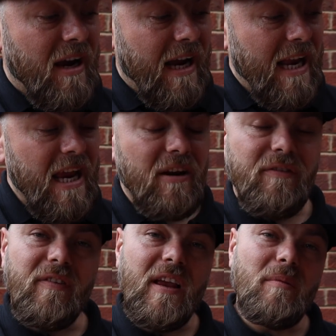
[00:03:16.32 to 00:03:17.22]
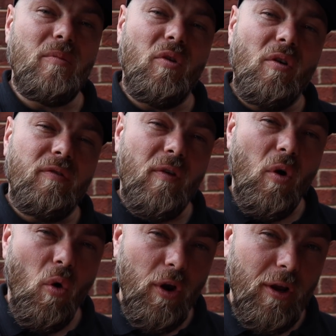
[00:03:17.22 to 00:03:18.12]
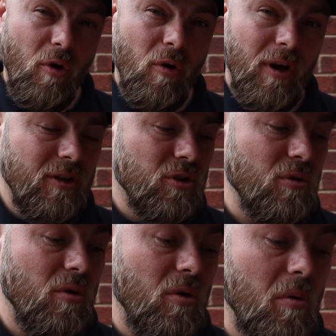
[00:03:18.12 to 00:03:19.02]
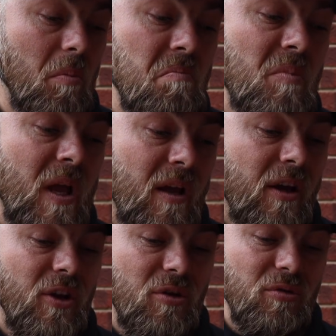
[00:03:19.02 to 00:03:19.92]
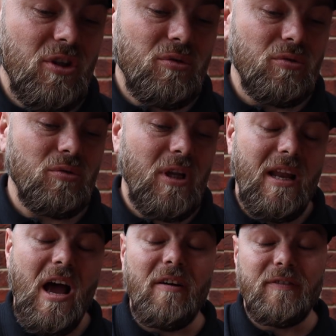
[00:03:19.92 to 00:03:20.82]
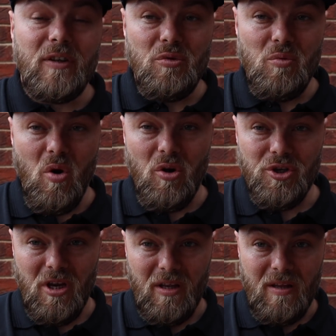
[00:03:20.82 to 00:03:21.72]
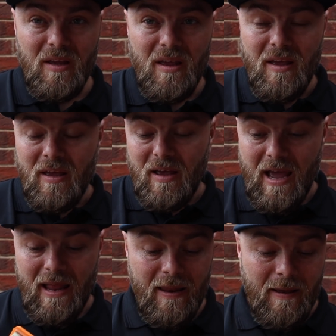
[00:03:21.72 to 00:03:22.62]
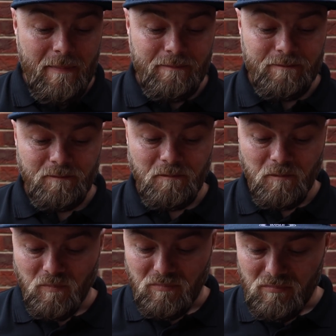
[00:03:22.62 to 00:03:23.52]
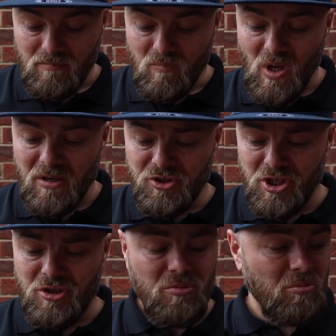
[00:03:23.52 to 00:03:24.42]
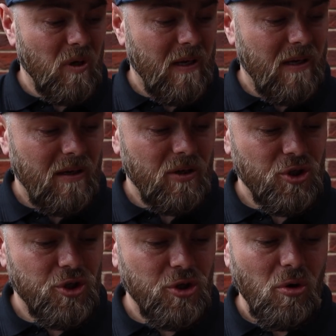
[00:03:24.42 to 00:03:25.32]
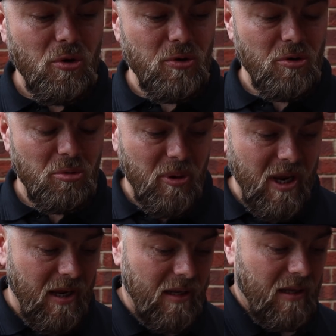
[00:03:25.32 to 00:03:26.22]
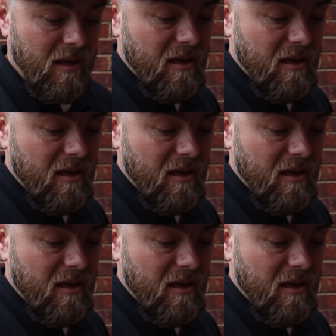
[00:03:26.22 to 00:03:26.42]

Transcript: clear film of oil on it, so you need to do that after you wash it. And just to show you a bit,